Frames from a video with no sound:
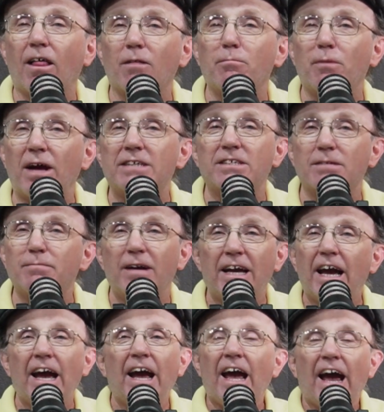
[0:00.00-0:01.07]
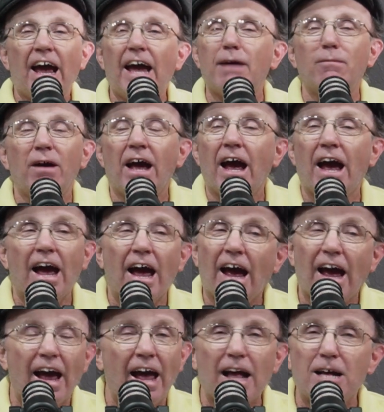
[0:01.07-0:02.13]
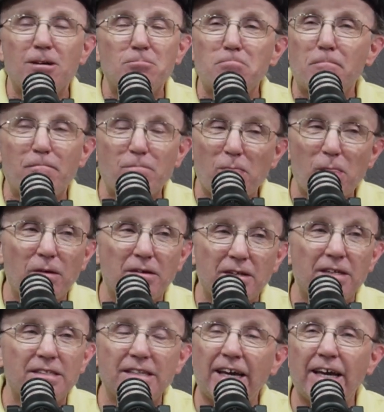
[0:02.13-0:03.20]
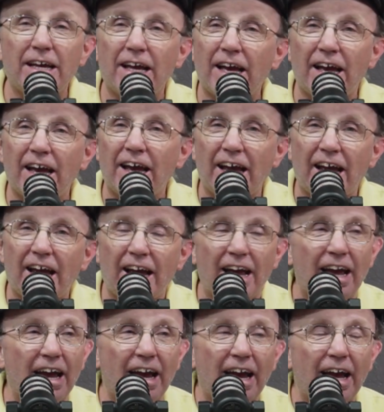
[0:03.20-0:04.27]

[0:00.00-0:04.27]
Yeah. And then he's like, let me show you something. We should watch it together.